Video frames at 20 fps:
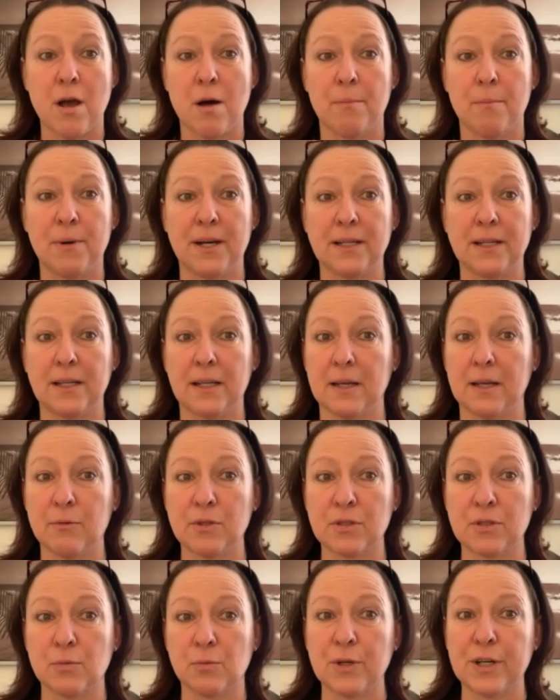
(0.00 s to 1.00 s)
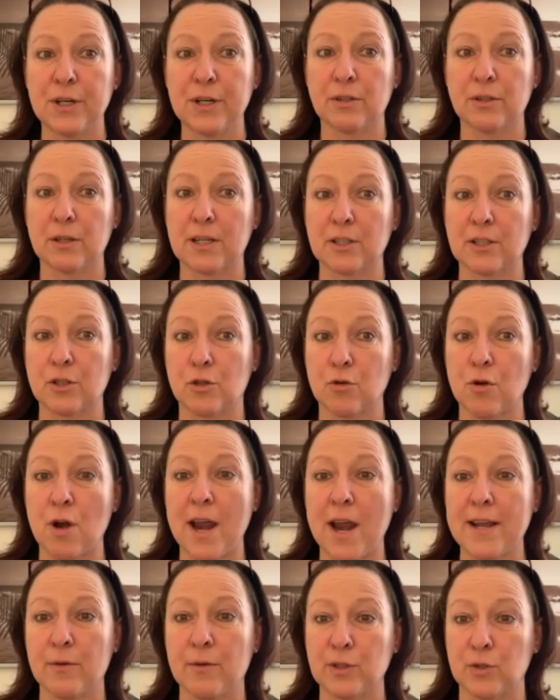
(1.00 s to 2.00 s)
but it was weird because
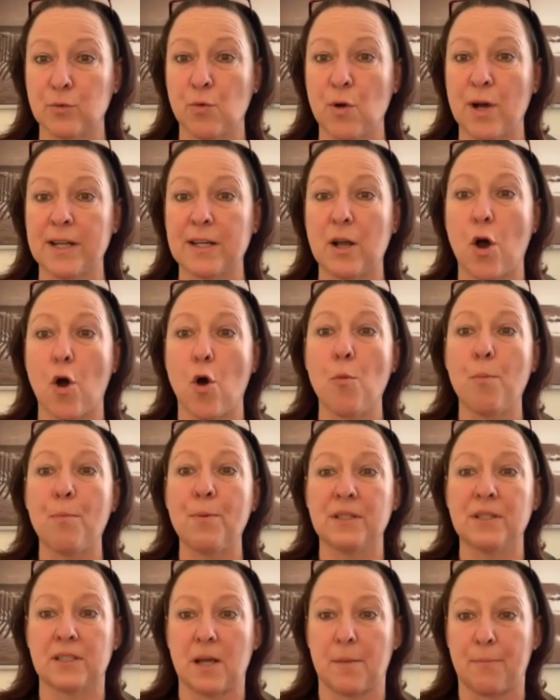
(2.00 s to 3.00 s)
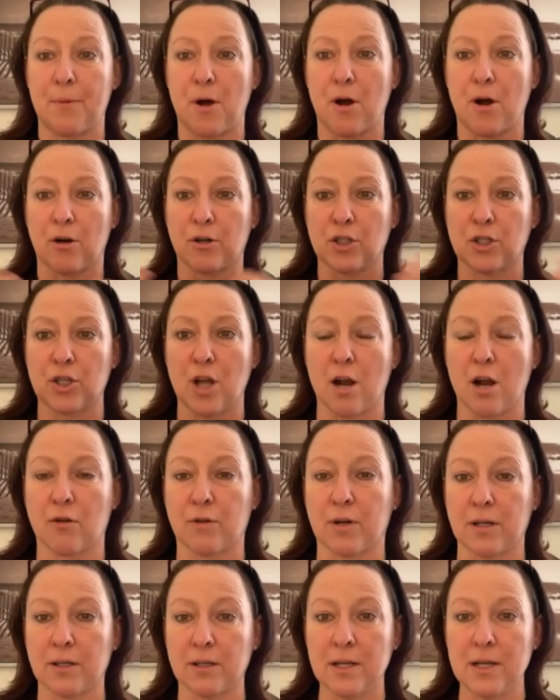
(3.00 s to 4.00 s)
crying was what opens up a heart
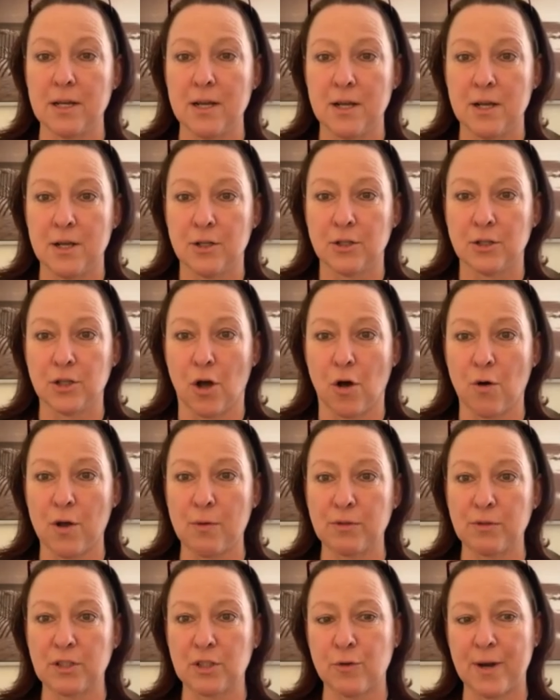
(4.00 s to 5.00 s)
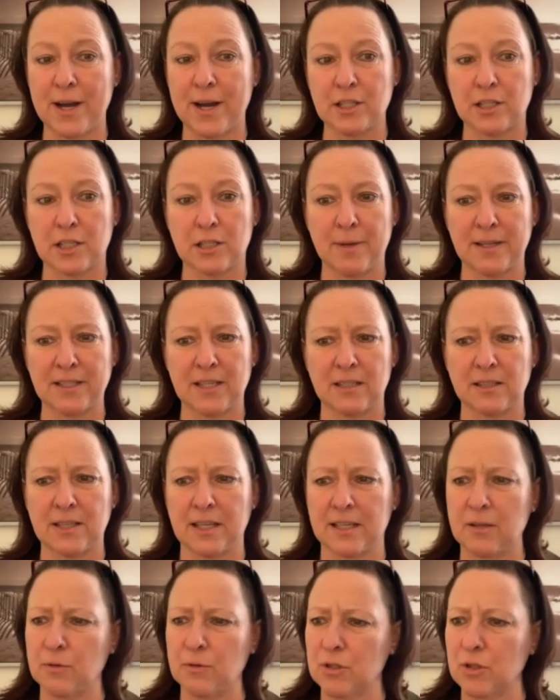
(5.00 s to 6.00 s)
chakra. So it was strange because my son's
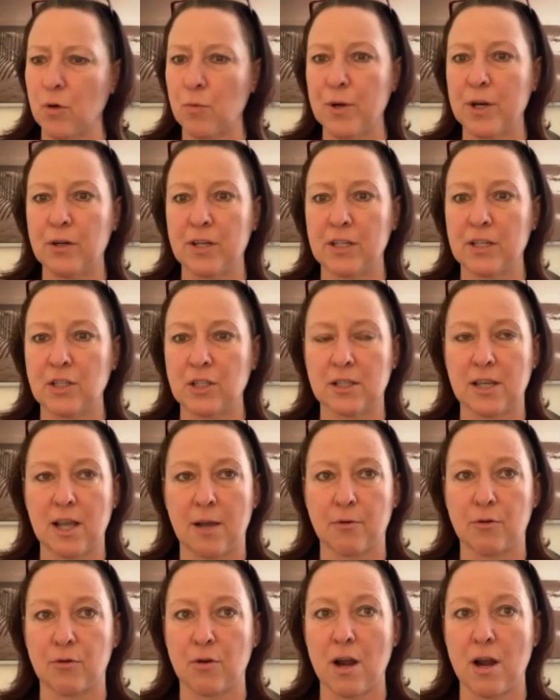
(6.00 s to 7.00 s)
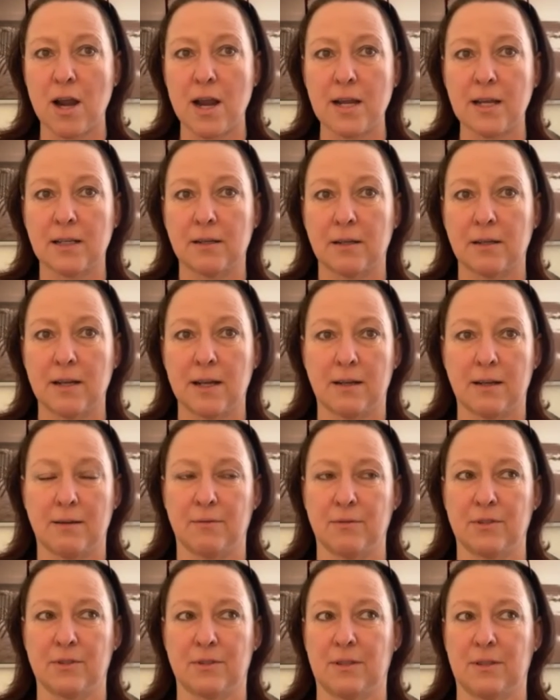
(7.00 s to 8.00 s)
like, it was so weird. He just kept crying and it
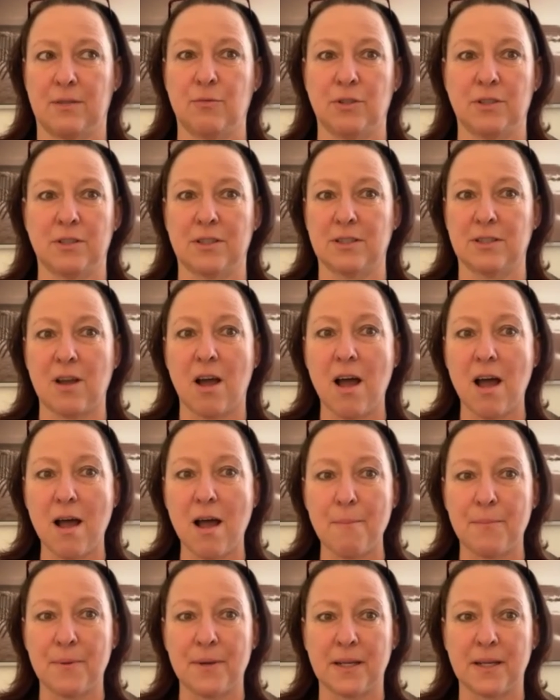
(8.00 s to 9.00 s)
was, he wouldn't stop.